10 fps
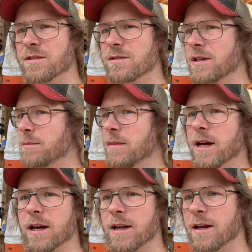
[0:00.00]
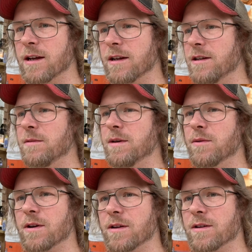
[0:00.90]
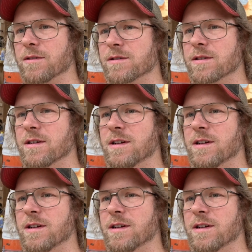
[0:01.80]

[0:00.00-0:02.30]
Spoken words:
I was like, man, I need me one of those.